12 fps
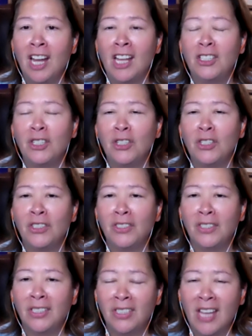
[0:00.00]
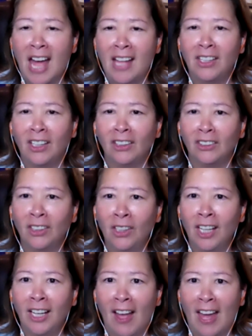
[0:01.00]
I just sat there
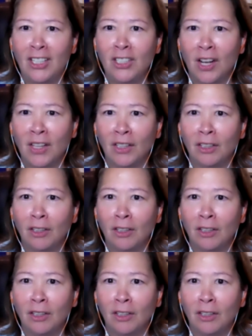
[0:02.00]
looking at each other.